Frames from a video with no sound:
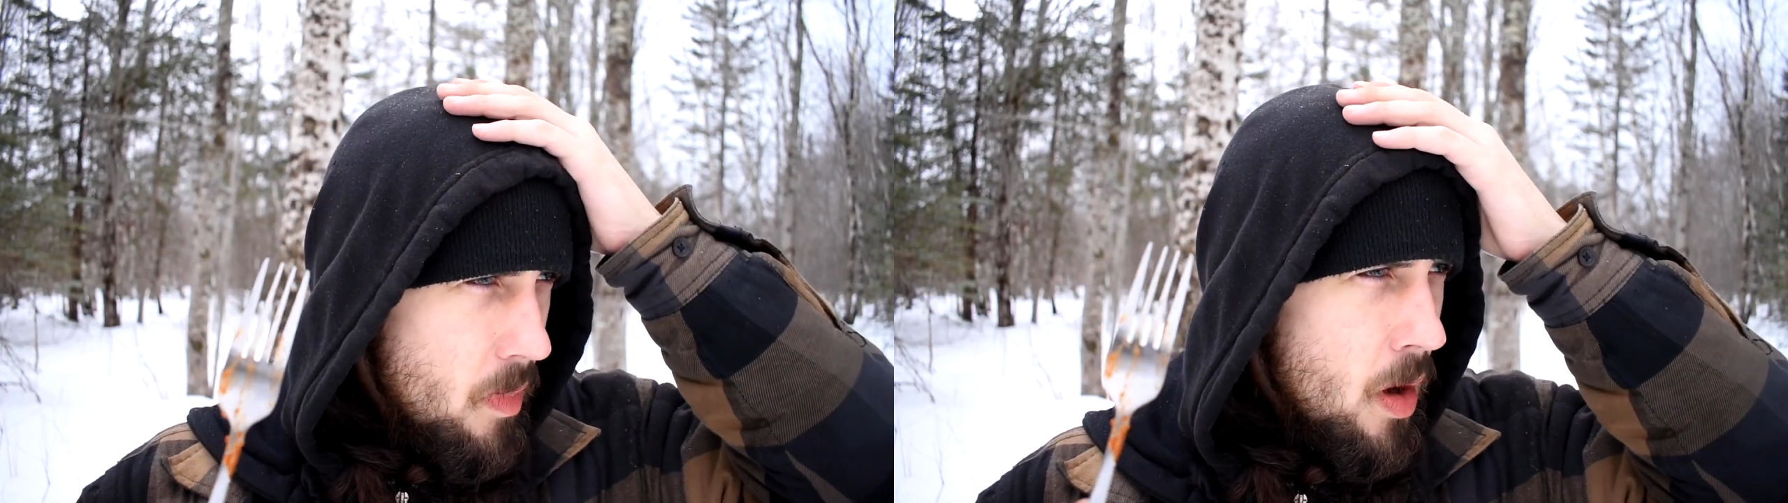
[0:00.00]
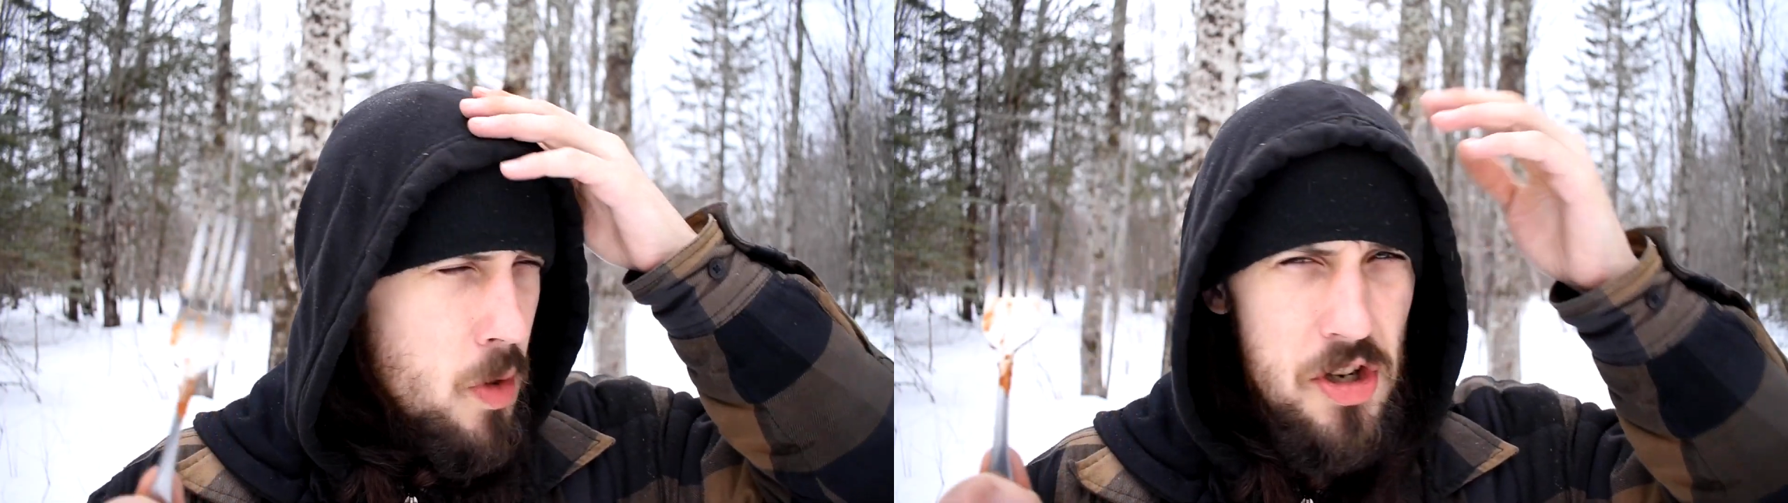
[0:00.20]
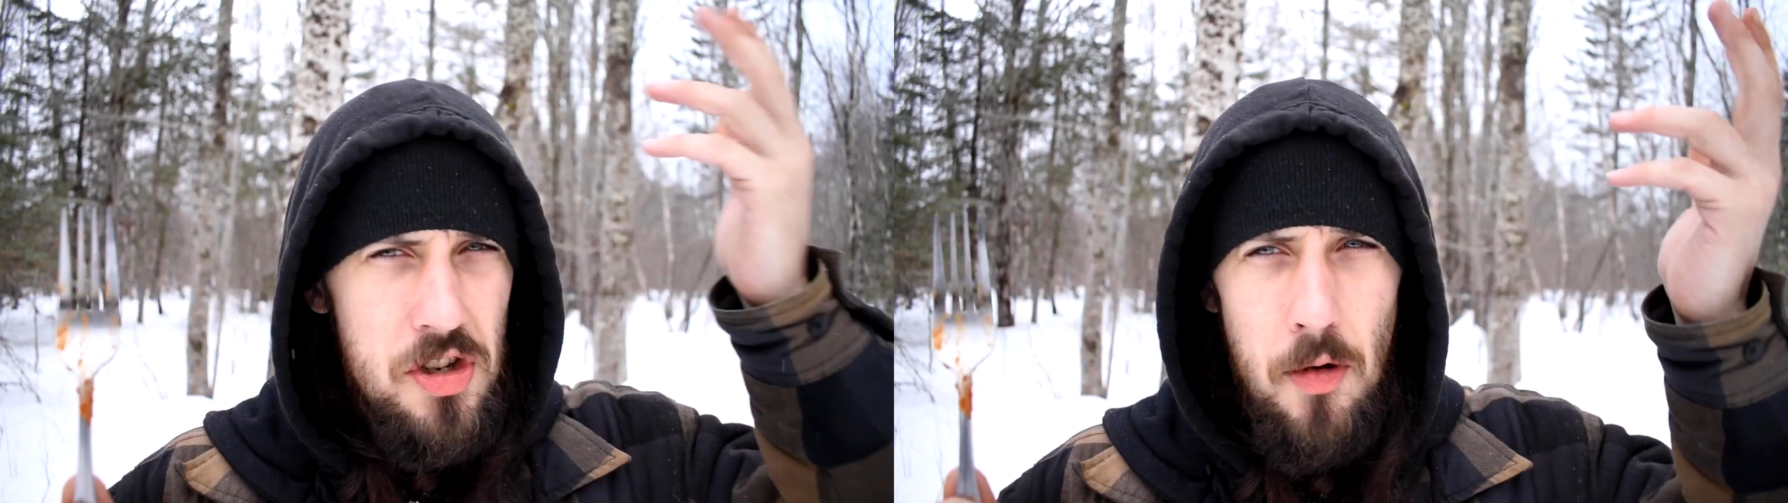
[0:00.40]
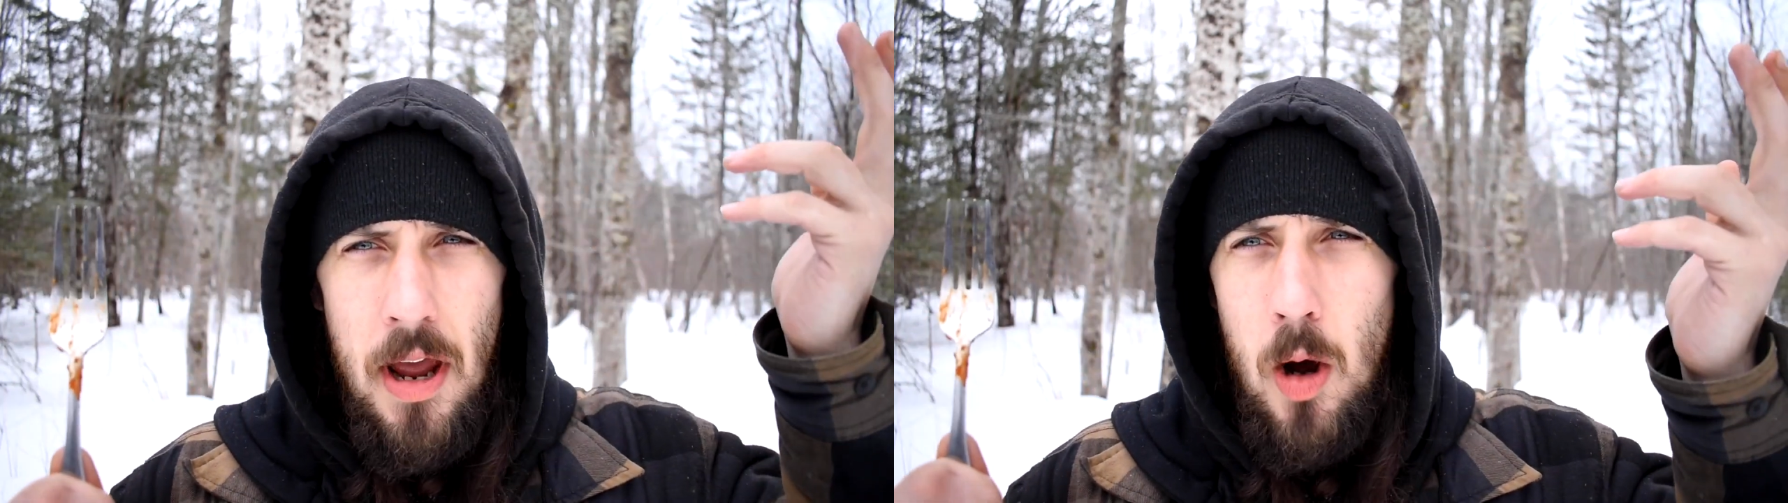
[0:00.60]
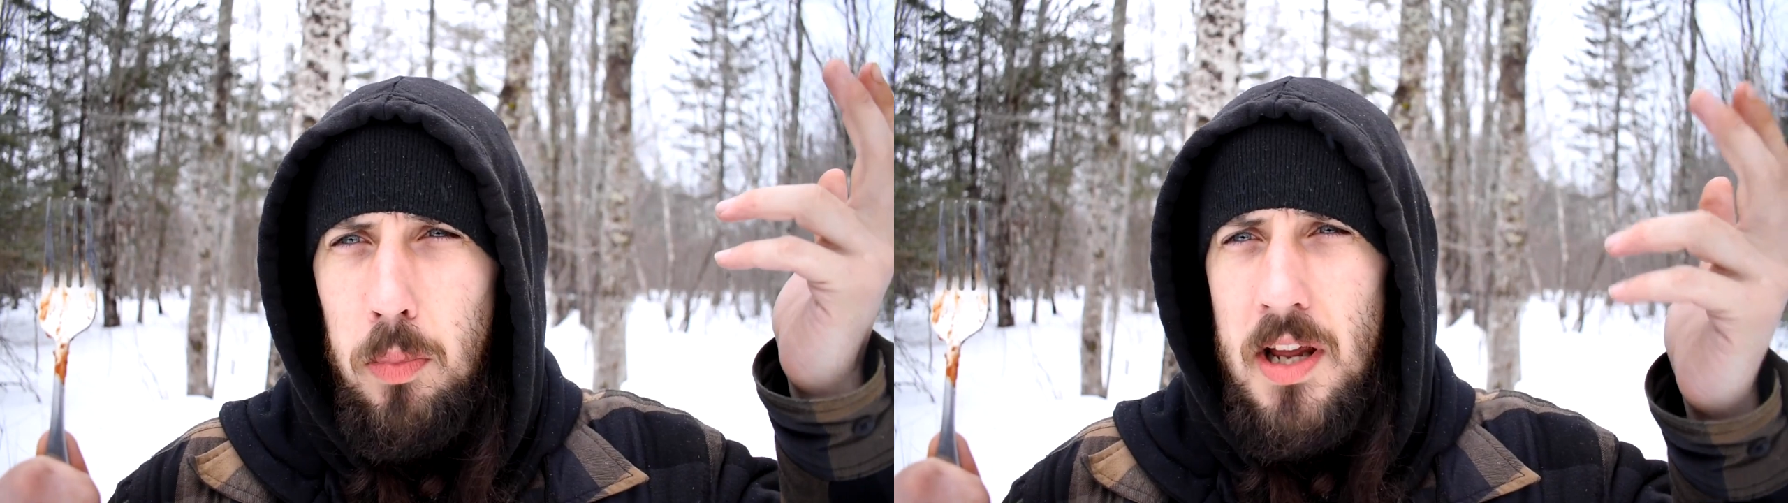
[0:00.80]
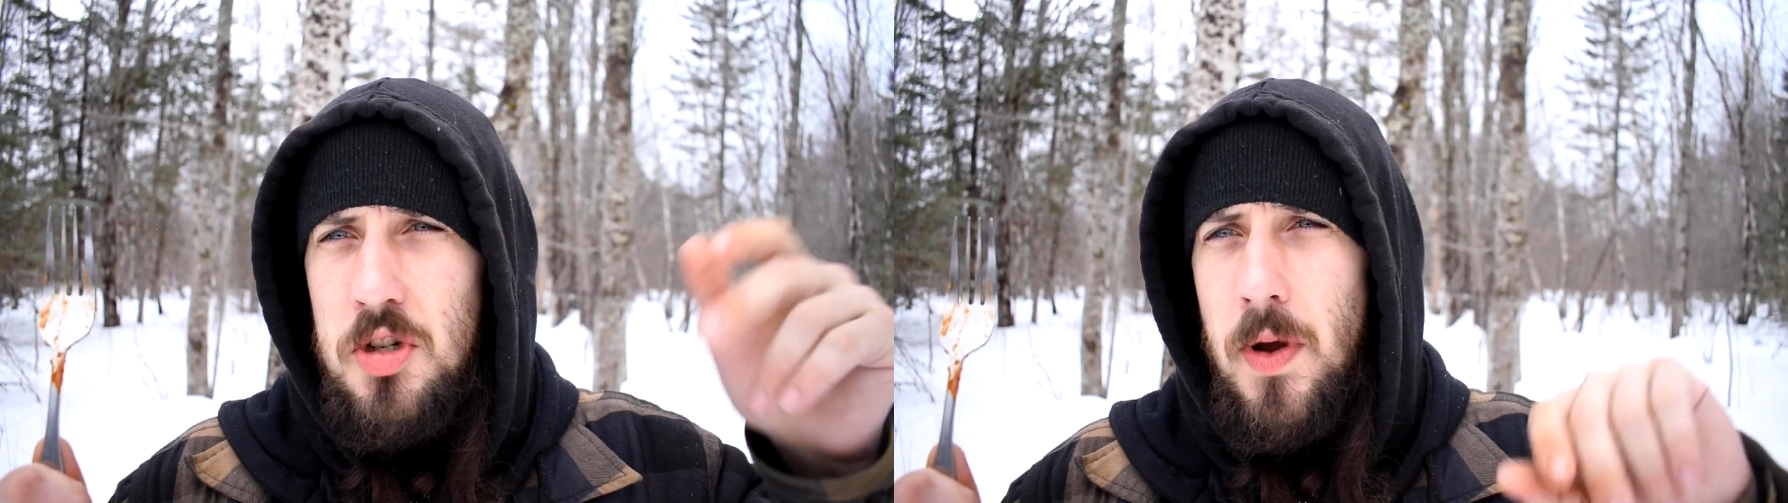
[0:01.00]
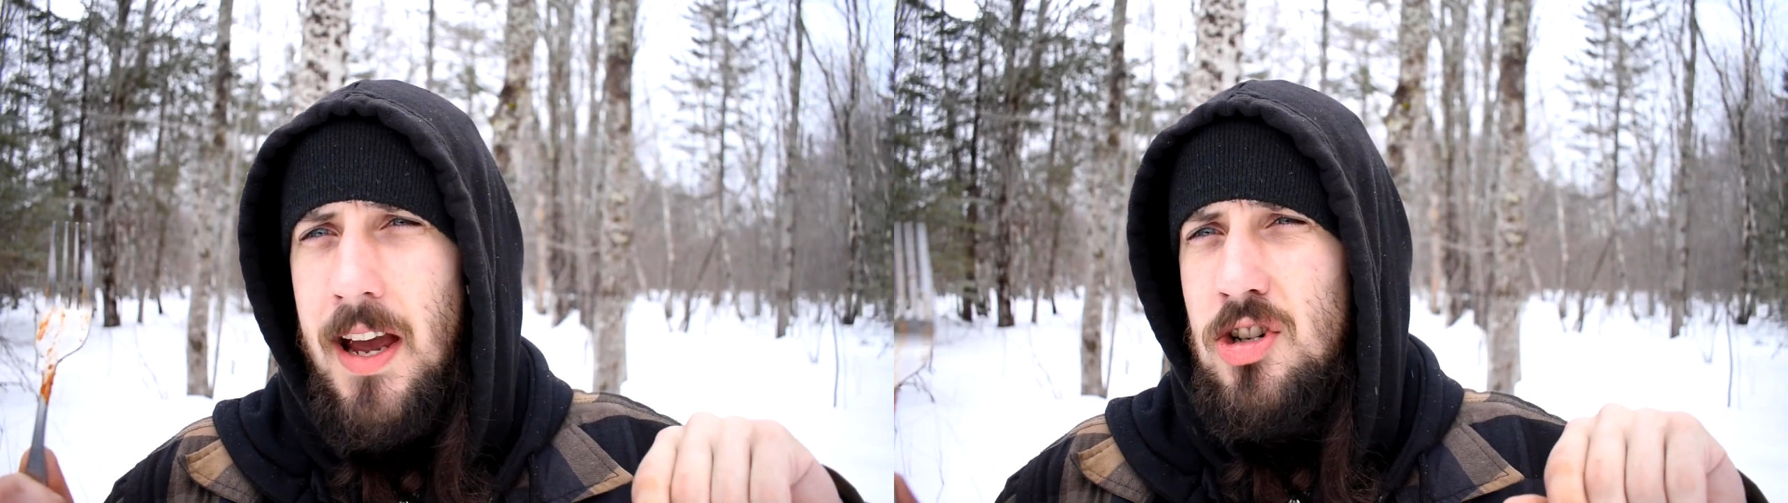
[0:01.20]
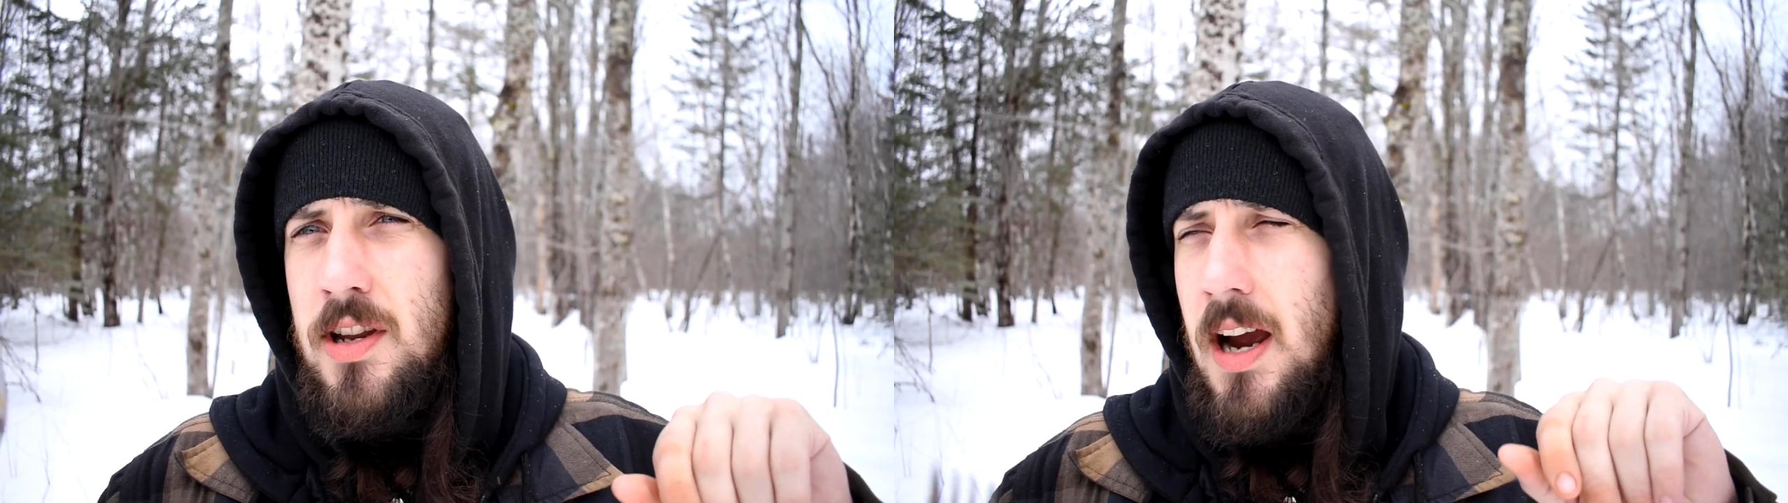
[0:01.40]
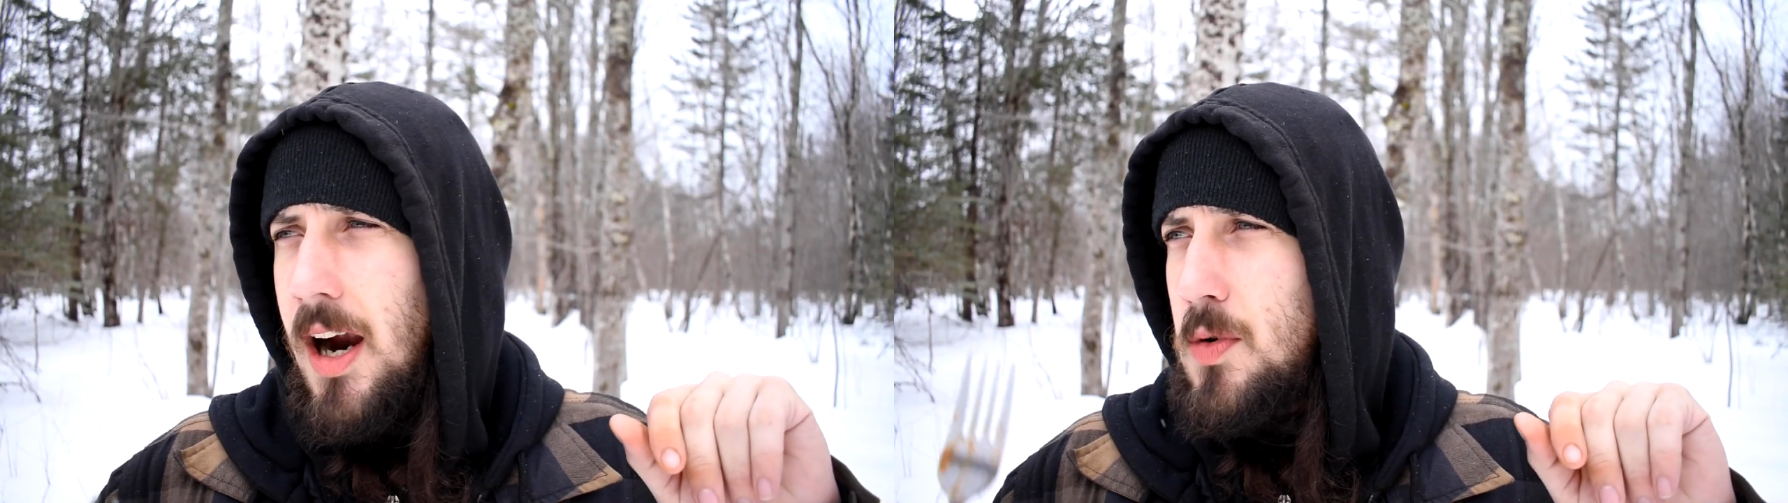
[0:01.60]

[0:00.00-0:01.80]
We just don't know how blessed we actually are.